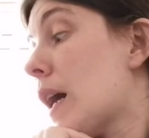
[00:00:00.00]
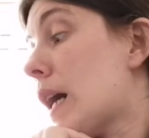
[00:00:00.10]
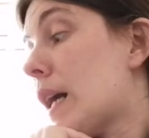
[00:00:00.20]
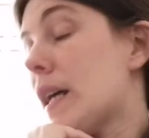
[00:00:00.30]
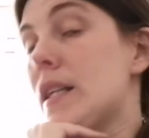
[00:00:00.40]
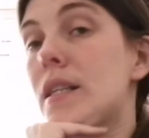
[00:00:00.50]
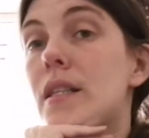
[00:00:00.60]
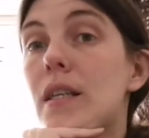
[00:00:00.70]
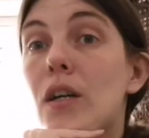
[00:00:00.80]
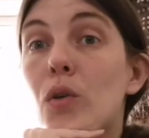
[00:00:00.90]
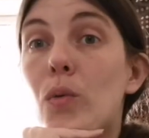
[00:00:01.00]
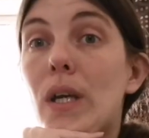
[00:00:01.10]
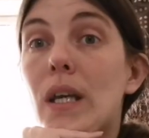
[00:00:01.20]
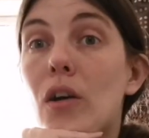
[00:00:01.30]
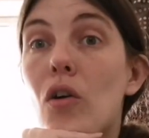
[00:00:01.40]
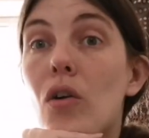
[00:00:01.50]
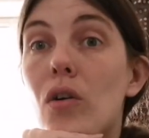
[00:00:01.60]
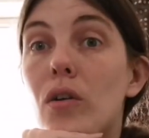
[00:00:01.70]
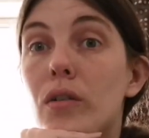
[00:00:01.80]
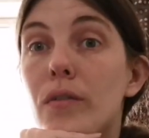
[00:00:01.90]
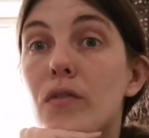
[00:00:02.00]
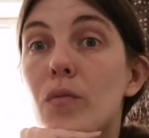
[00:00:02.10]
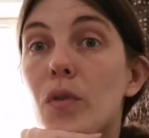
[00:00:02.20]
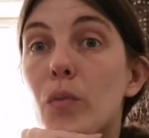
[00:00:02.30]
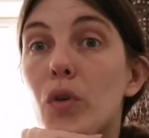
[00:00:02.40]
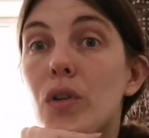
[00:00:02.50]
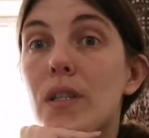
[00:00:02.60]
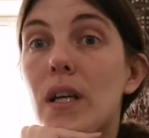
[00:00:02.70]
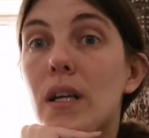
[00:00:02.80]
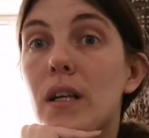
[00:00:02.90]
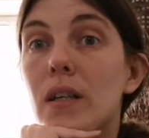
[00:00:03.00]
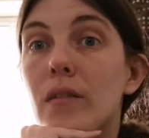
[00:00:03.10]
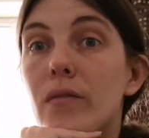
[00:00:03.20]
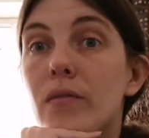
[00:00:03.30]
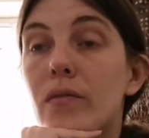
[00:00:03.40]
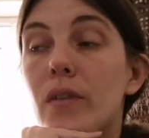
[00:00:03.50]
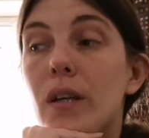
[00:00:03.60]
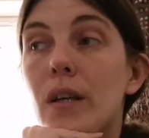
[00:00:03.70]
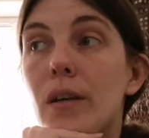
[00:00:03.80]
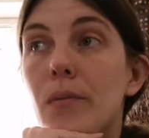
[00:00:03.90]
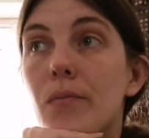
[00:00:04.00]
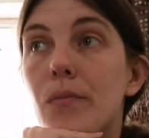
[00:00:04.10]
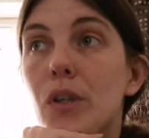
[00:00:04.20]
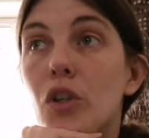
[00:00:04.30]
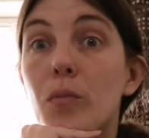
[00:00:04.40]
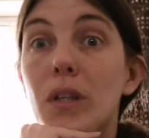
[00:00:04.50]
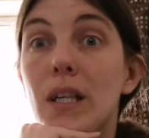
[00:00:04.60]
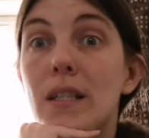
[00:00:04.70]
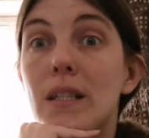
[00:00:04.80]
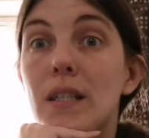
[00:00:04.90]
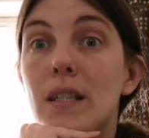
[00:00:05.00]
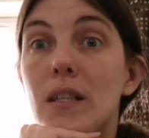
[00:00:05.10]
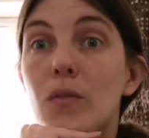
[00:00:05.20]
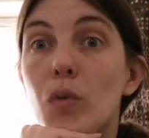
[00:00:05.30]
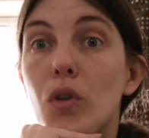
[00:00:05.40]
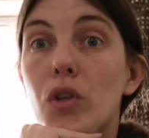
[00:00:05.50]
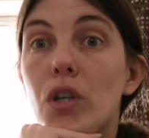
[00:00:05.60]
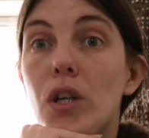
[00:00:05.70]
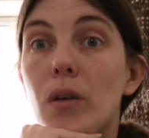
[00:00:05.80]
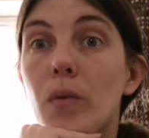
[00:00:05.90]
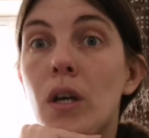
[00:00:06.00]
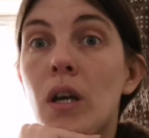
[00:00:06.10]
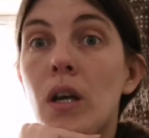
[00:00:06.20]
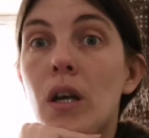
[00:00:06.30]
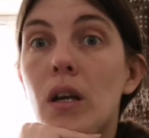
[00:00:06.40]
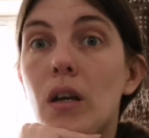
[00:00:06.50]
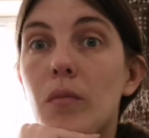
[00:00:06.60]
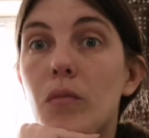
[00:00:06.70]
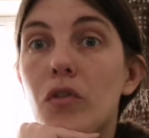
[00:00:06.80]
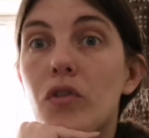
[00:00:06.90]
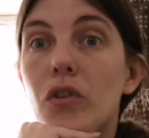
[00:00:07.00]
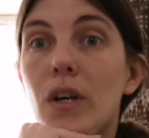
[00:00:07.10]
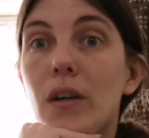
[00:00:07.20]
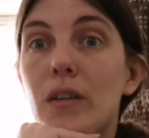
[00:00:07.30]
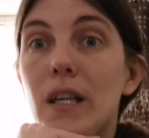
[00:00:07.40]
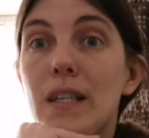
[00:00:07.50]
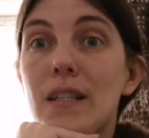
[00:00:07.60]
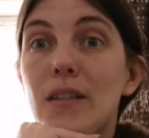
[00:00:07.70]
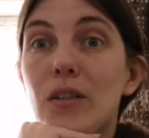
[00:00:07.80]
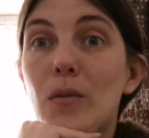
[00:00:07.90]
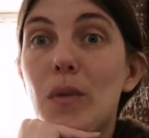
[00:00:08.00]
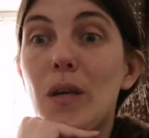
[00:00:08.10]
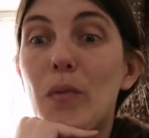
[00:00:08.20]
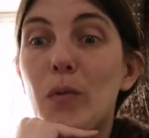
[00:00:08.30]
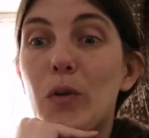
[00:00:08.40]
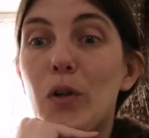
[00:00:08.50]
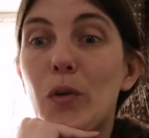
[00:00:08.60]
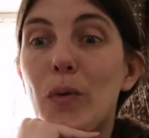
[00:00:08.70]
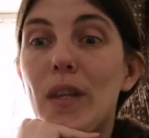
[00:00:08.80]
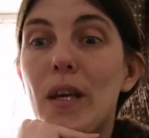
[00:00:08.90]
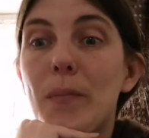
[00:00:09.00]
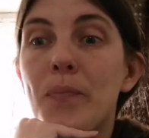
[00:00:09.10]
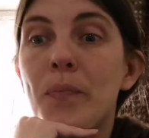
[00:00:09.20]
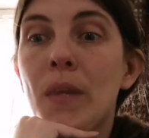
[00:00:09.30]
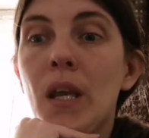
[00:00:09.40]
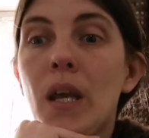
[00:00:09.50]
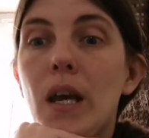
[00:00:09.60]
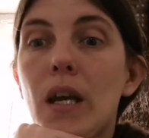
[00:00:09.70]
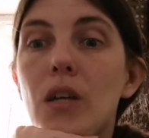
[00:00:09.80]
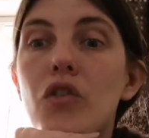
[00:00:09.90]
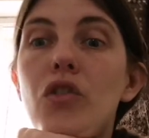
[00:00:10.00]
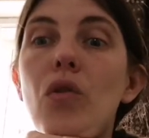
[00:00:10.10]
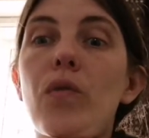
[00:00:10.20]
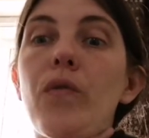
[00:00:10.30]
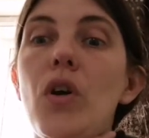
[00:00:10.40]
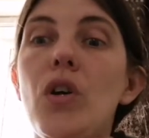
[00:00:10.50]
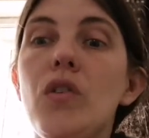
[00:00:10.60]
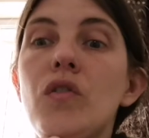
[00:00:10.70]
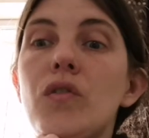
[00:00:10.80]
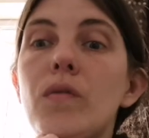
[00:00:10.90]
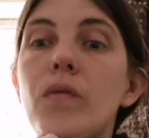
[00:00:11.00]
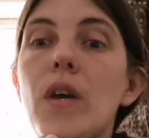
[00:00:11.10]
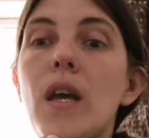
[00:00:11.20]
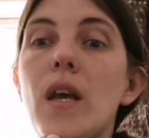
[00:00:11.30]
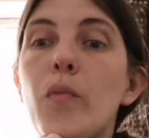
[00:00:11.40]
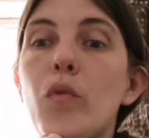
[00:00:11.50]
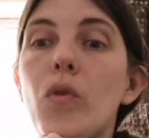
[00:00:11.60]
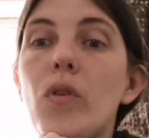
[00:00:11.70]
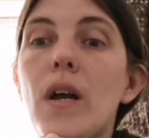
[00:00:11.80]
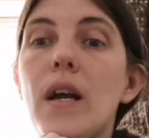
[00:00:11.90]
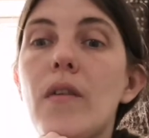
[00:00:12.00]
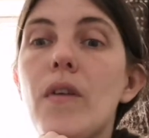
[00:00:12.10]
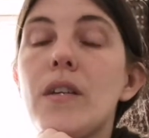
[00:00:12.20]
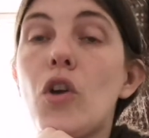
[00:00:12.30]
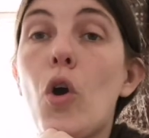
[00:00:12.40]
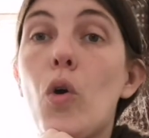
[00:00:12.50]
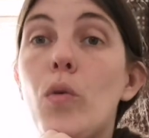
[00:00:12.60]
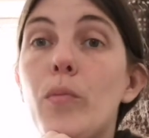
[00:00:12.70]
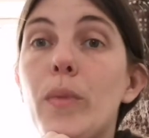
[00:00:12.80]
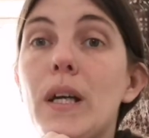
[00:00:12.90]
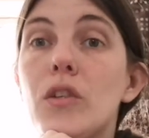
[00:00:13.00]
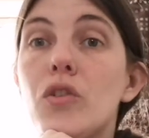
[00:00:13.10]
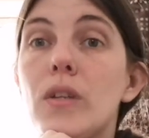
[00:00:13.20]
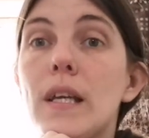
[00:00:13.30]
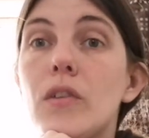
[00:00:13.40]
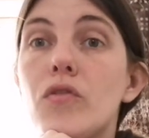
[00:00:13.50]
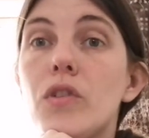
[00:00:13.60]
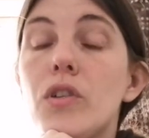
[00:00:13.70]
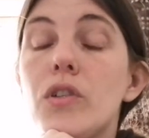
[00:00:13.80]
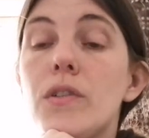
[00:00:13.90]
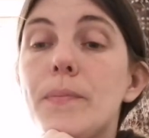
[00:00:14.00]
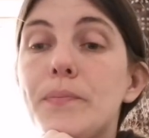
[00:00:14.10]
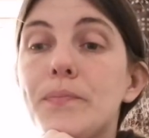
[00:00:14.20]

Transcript: and a quick haul of some of the books that I've accumulated this month too. I'm not sure how the lighting's going to be, but we'll go with it. So first for April, I read Home by Julie Andrews.